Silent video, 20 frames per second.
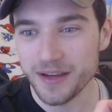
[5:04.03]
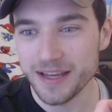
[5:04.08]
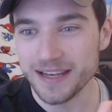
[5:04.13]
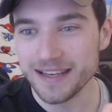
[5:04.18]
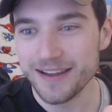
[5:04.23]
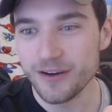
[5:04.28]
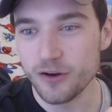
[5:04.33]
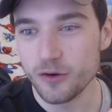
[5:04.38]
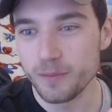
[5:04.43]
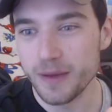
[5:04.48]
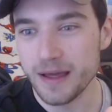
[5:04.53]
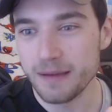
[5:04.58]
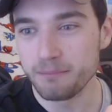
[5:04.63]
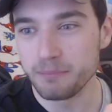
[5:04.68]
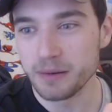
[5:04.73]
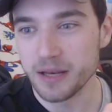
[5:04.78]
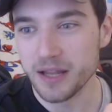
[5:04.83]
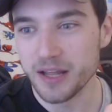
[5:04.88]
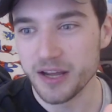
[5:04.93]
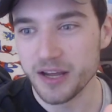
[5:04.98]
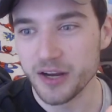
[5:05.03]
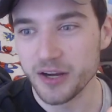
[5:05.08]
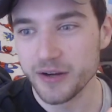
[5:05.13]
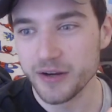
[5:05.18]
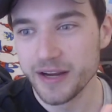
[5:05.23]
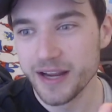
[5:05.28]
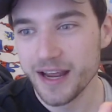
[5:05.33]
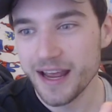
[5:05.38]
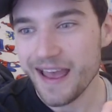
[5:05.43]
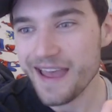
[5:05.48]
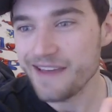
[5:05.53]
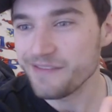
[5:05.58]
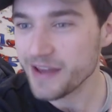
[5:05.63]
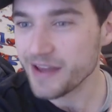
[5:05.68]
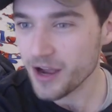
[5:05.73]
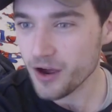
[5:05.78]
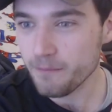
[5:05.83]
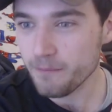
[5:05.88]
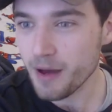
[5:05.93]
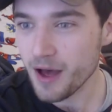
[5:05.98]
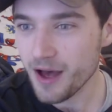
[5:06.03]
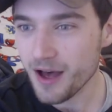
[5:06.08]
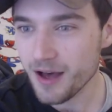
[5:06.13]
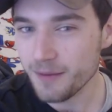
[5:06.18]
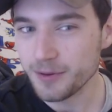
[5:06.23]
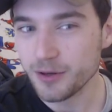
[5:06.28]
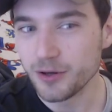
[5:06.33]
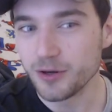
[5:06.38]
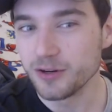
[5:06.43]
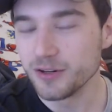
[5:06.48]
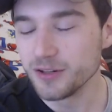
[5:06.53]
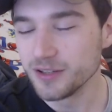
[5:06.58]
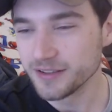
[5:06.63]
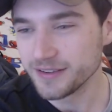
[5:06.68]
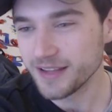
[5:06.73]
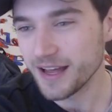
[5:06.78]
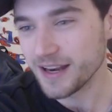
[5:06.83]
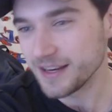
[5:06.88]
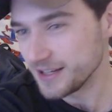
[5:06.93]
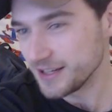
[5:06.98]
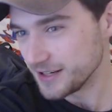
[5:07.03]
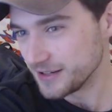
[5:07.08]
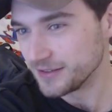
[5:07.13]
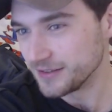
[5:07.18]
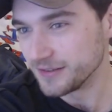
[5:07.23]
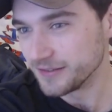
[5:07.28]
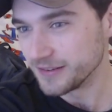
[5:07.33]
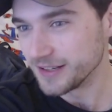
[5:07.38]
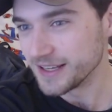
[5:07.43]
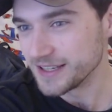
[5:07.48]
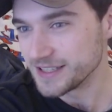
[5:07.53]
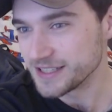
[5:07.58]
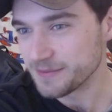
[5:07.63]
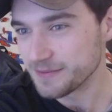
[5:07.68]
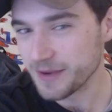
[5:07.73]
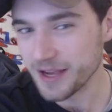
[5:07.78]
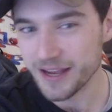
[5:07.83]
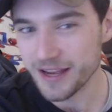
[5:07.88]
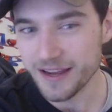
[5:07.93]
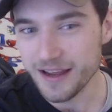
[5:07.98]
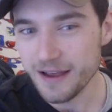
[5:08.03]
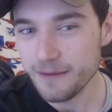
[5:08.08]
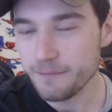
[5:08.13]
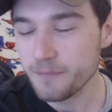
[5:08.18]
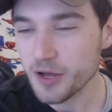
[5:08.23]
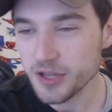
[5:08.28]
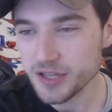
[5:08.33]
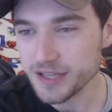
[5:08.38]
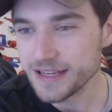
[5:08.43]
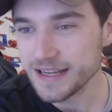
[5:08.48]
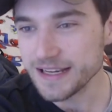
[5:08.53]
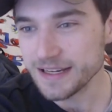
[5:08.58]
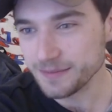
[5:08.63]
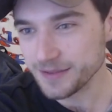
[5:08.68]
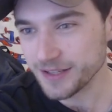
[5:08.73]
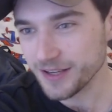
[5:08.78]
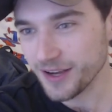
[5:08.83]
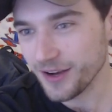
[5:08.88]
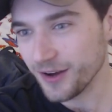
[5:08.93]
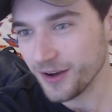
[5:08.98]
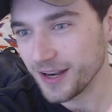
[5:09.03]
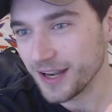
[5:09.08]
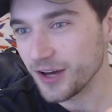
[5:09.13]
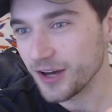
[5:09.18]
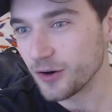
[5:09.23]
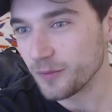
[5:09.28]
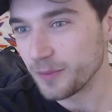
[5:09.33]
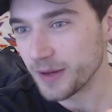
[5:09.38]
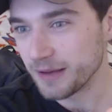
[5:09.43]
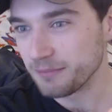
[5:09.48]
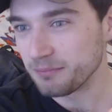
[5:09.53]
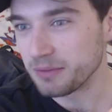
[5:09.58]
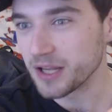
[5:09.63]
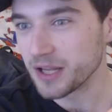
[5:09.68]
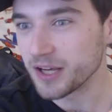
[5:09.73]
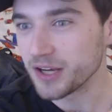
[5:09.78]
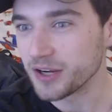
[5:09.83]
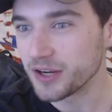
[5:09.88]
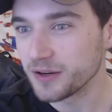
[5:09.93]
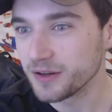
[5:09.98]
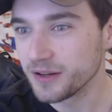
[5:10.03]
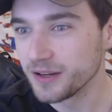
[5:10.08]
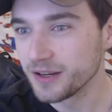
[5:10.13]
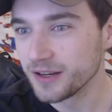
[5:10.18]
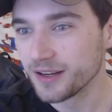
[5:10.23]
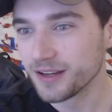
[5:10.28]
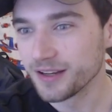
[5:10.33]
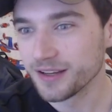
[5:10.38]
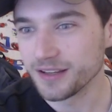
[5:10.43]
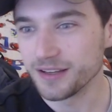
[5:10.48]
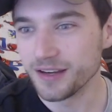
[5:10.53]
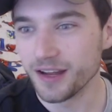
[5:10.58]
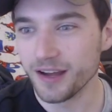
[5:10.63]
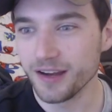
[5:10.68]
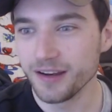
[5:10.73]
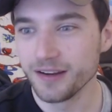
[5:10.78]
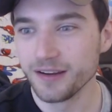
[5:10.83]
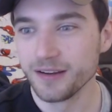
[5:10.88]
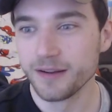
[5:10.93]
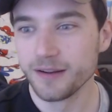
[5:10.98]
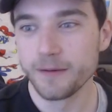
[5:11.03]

a little bit blue. If they go purple, then you release a bit. But you need them to go a little bit blue, you know?